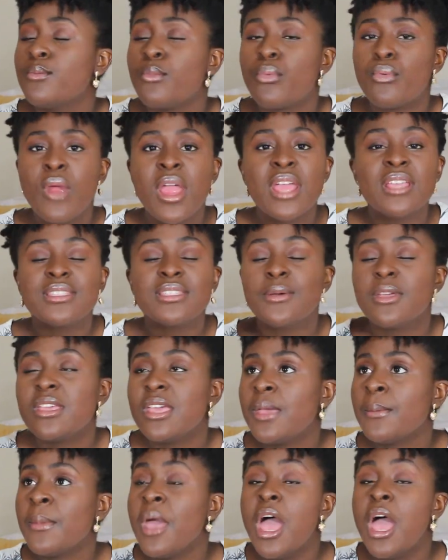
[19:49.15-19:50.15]
praying to
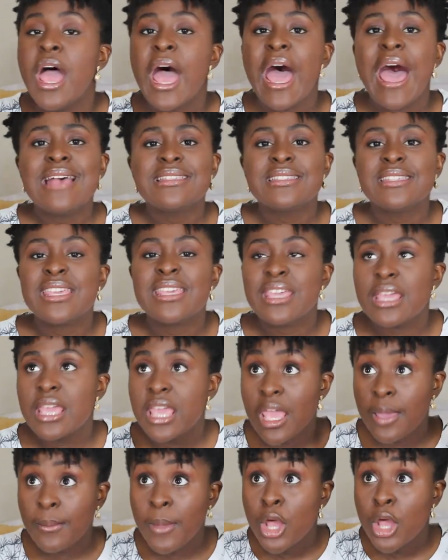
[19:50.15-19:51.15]
him, asking
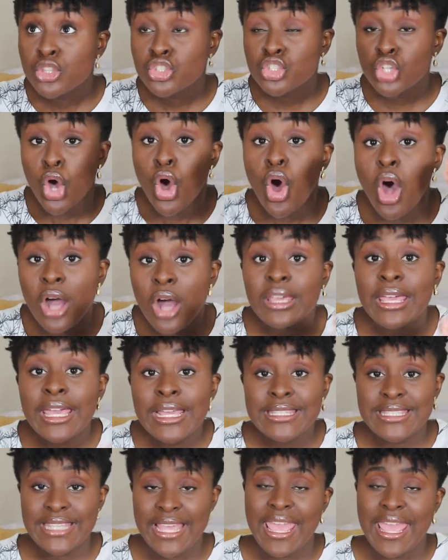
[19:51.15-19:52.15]
him,
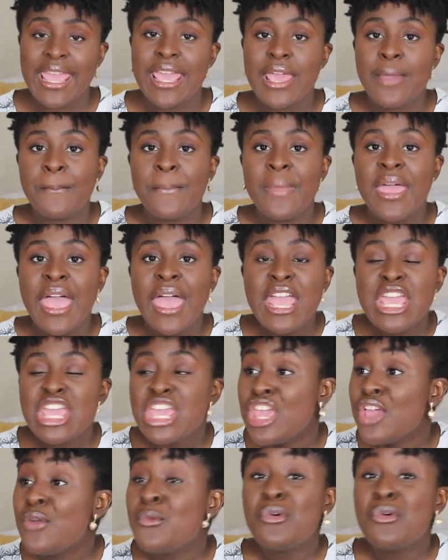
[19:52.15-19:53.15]
talking to him,
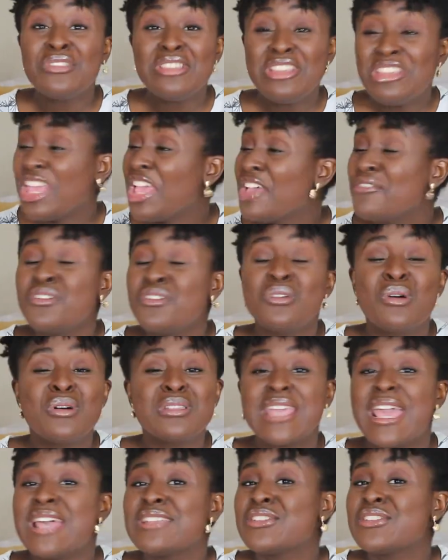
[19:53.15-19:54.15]
he will give you
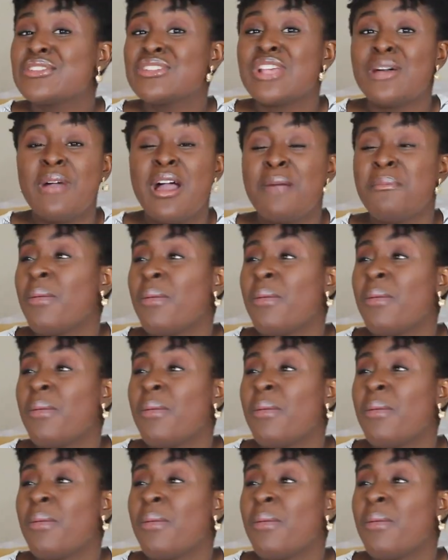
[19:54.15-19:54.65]
those answers somehow.